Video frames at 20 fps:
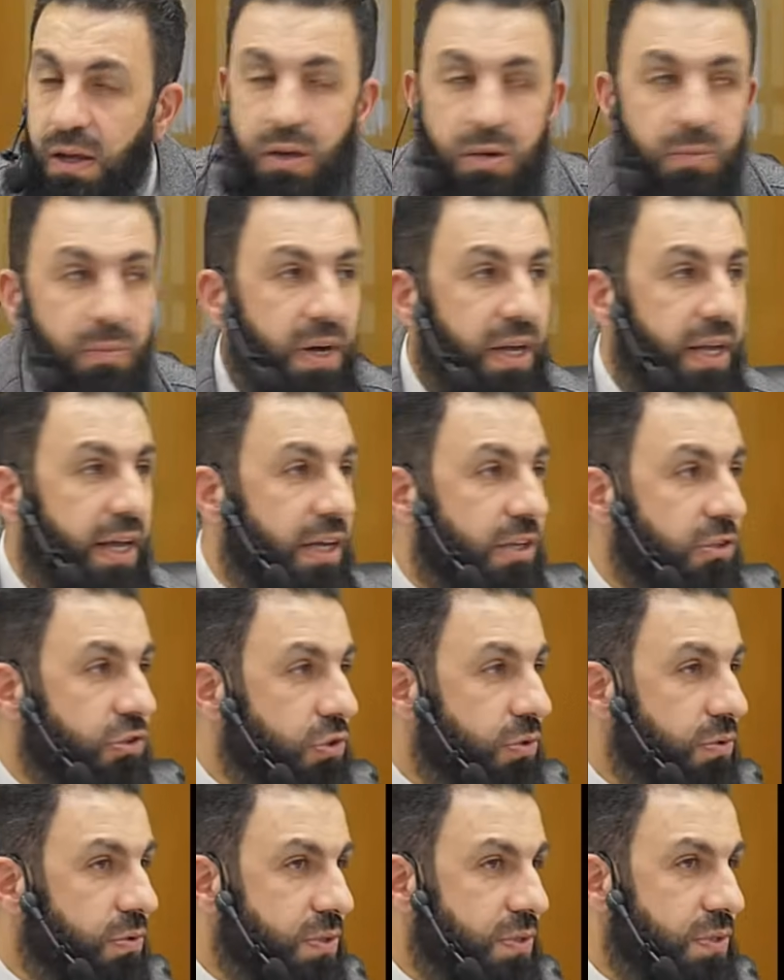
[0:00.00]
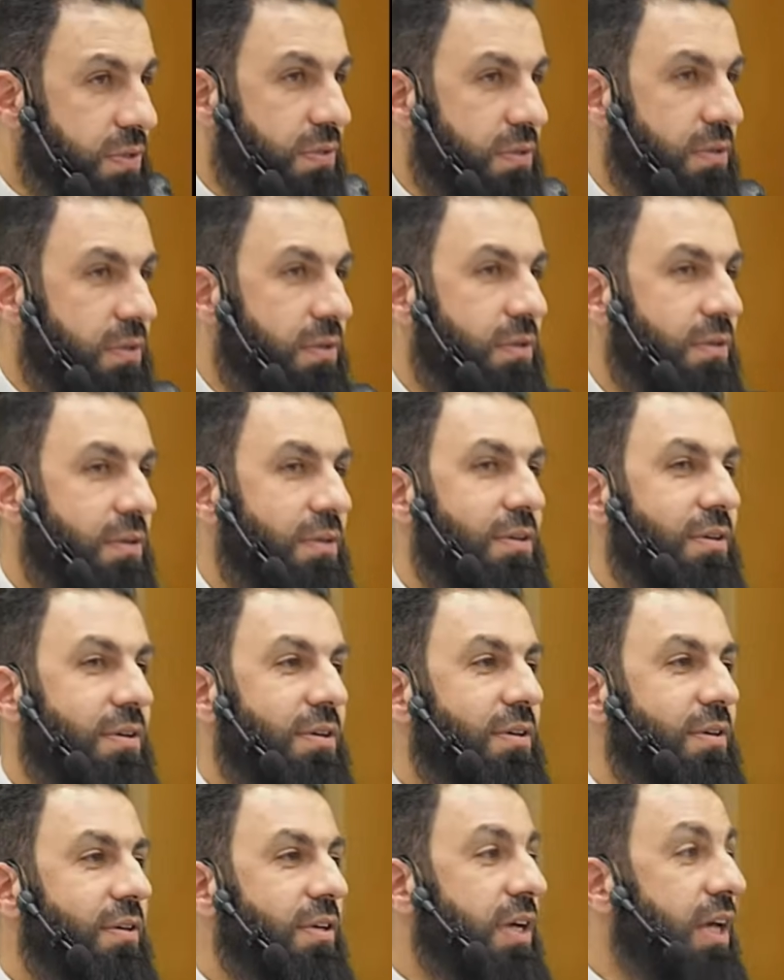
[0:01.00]
Oh my angels,
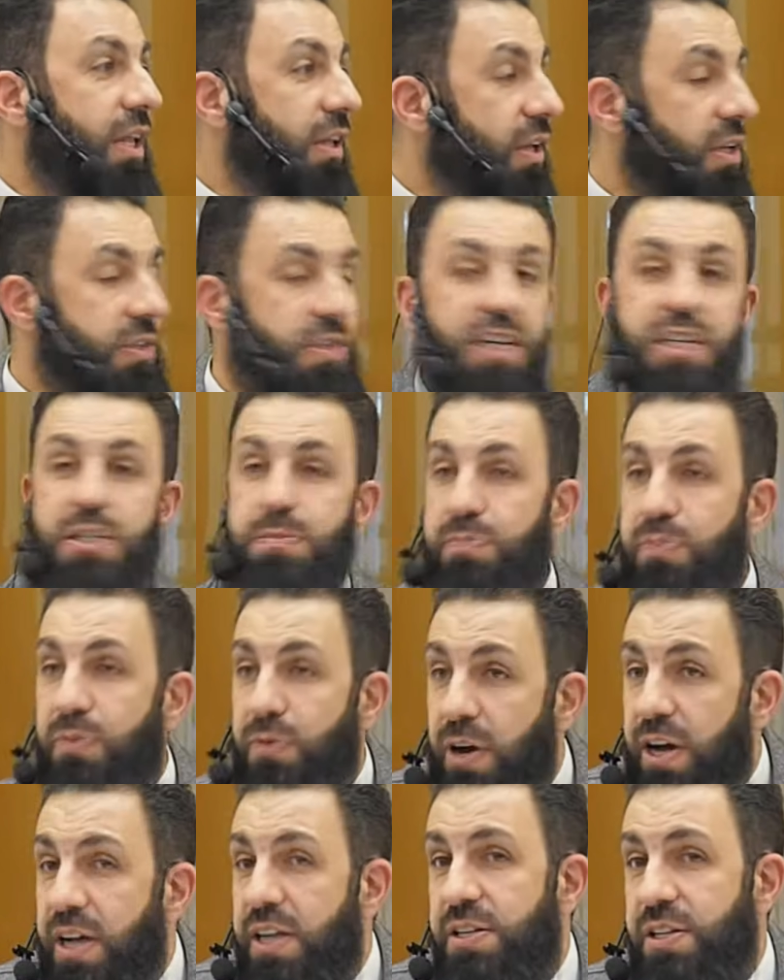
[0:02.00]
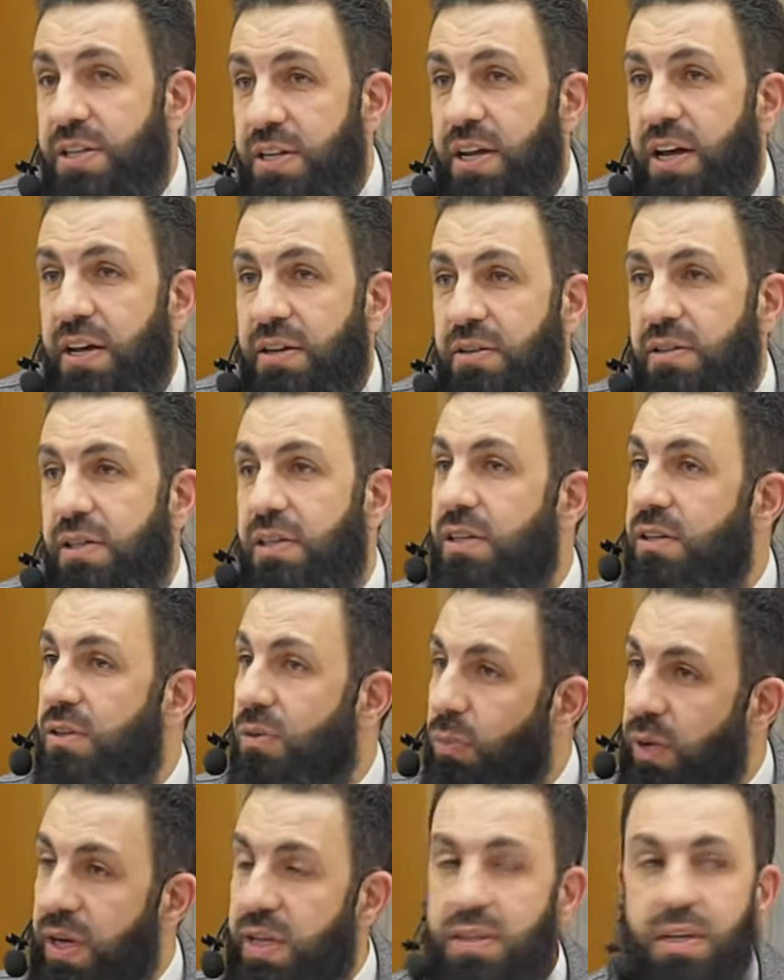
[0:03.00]
Allah takes pride in that,
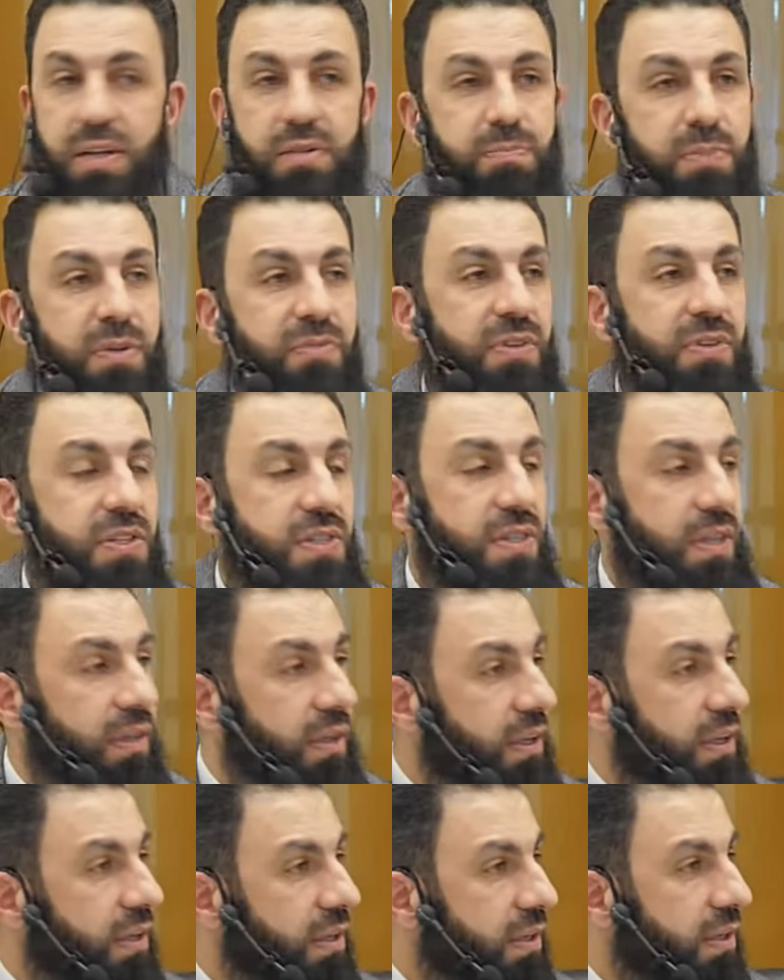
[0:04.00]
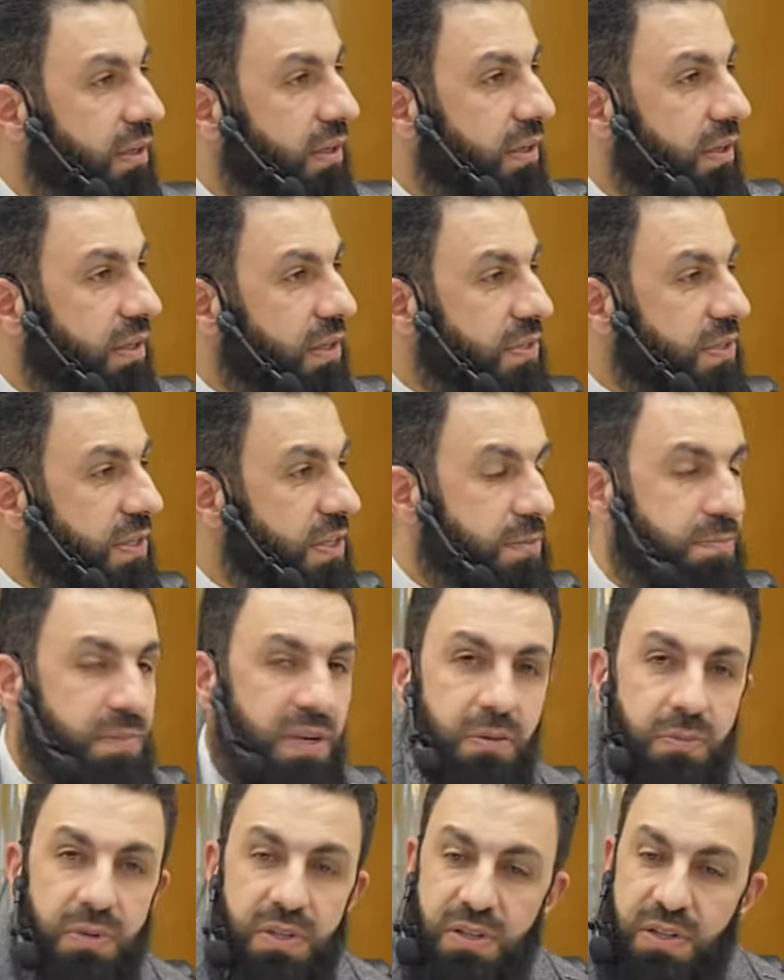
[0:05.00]
in the way that befits Allah. Says,
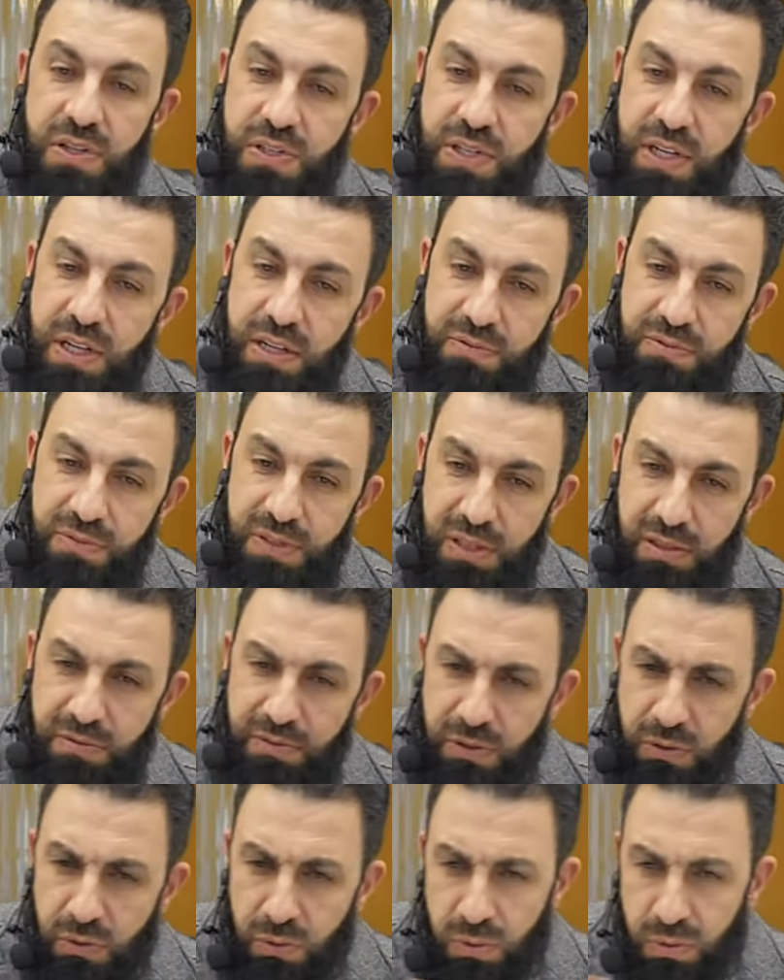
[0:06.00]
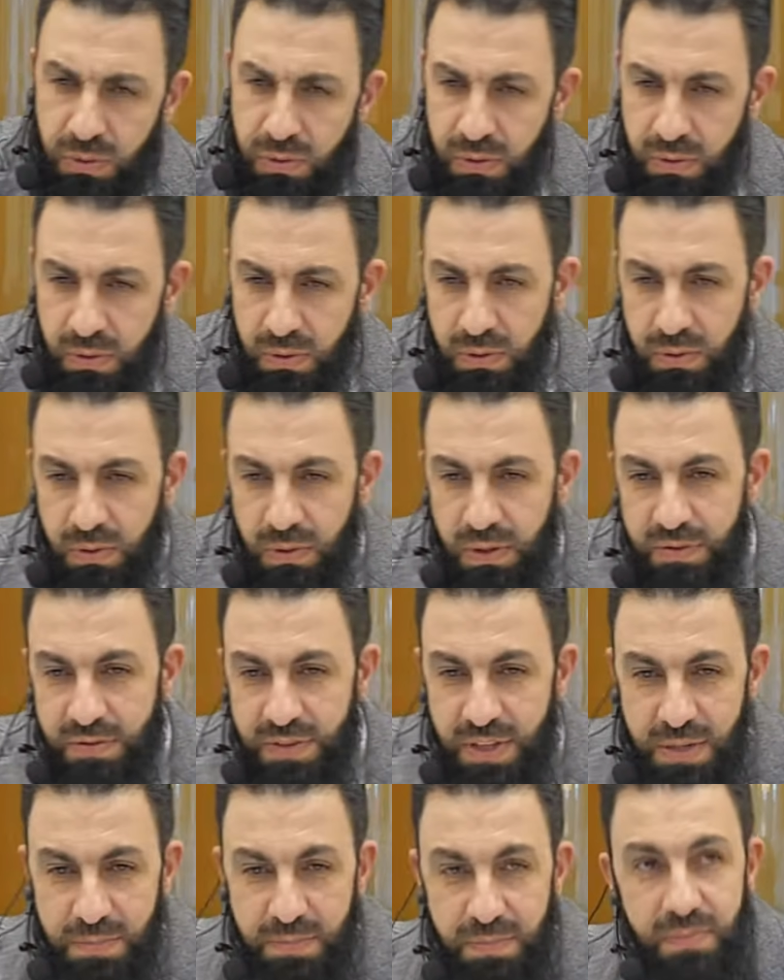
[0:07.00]
bear witness, I have forgiven all
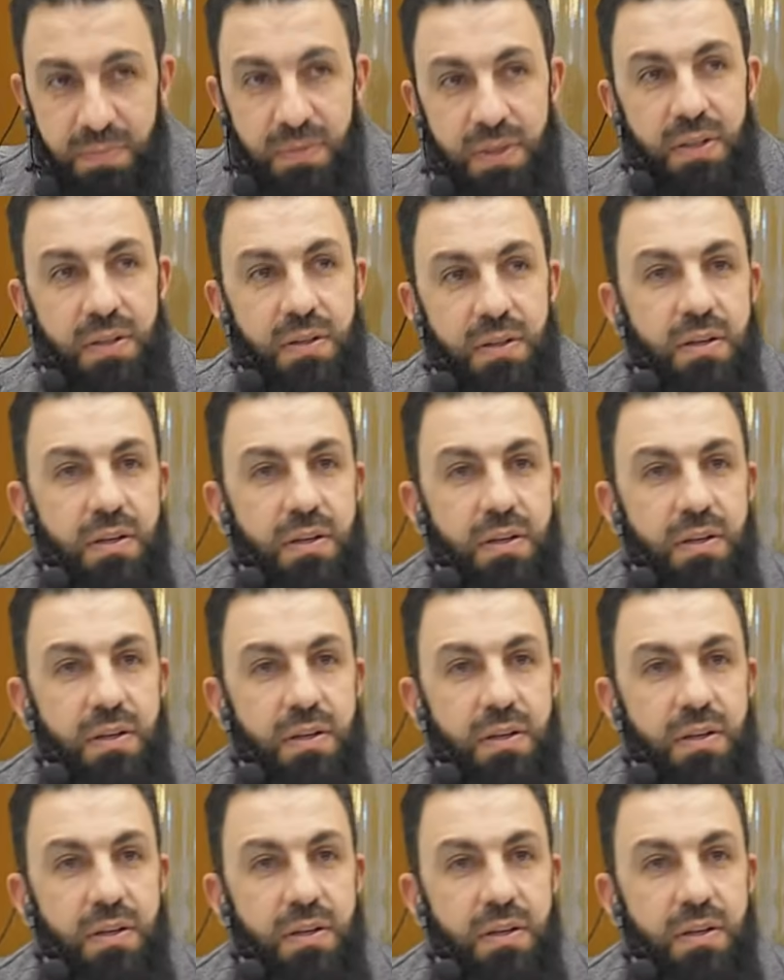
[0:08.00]
of them.